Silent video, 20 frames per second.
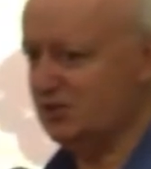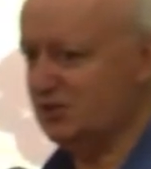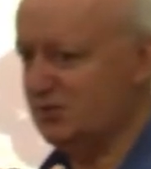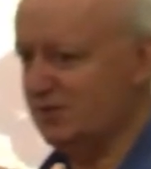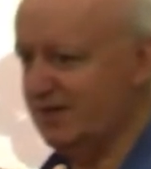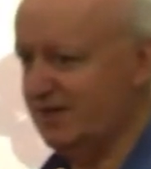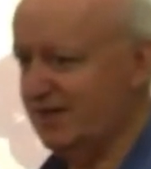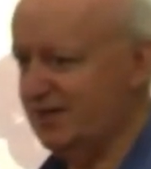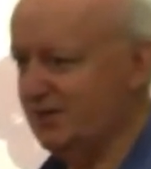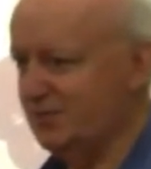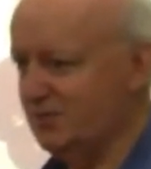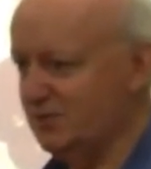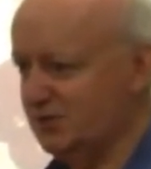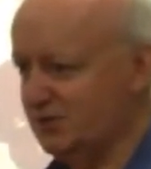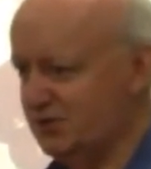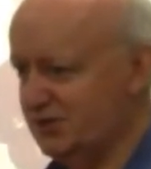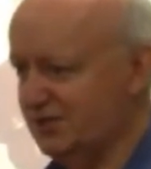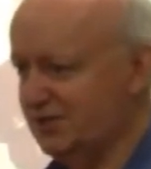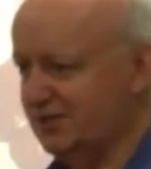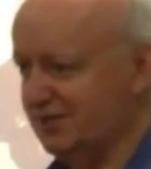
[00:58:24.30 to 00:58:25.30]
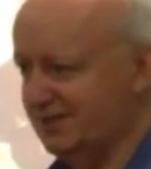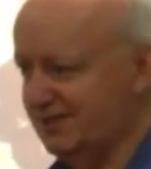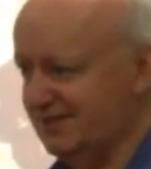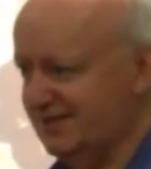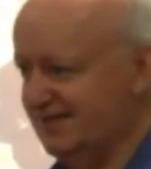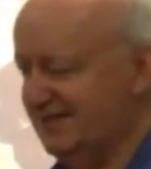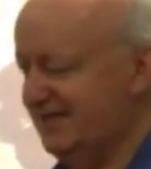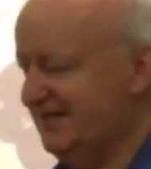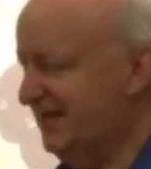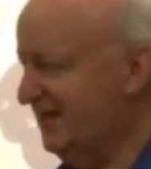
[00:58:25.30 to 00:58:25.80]
to an end. We're still,
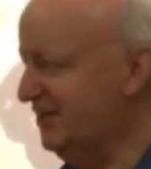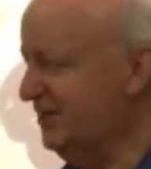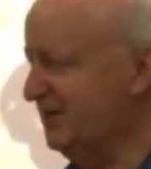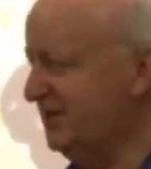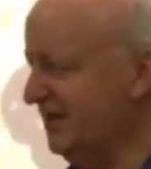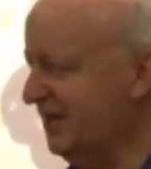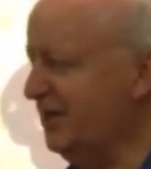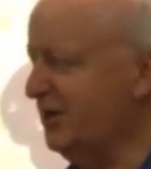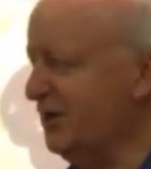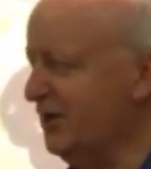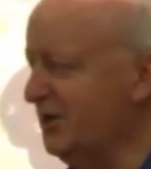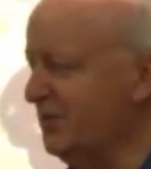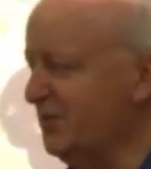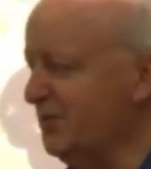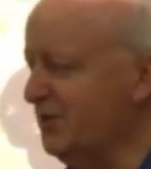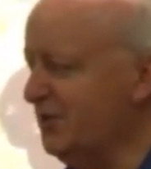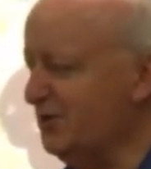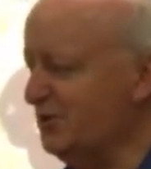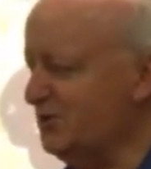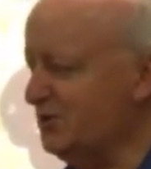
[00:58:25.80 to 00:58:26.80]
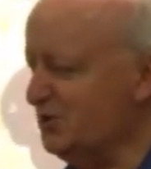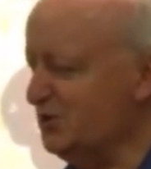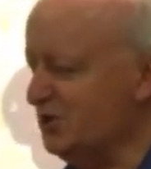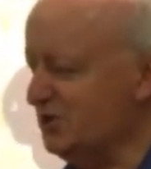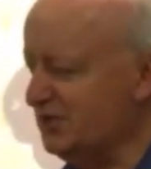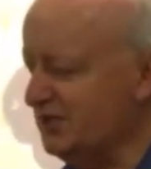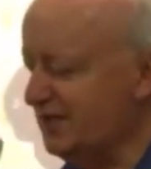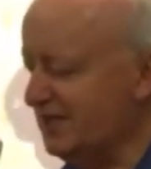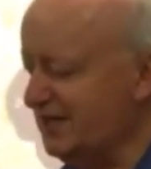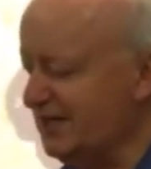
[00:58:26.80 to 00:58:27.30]
anyhow, it was just
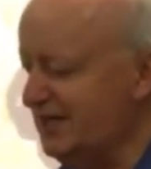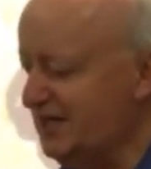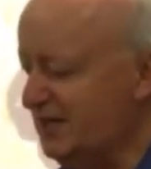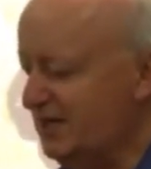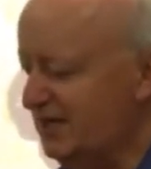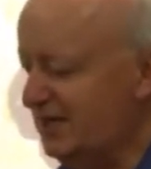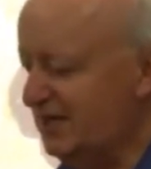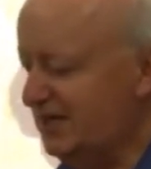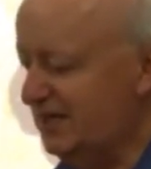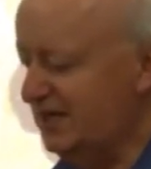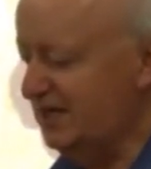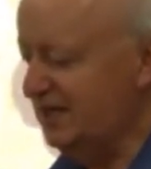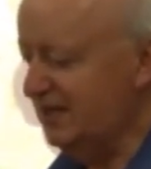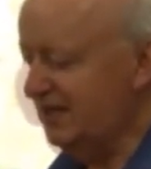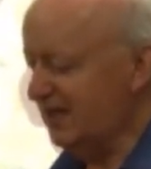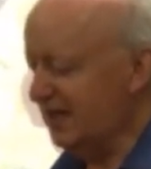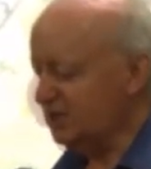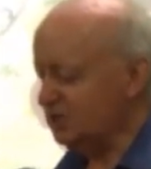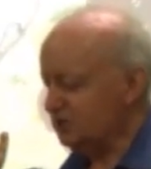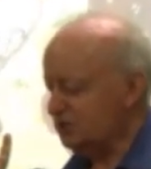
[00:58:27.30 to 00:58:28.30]
that uh, last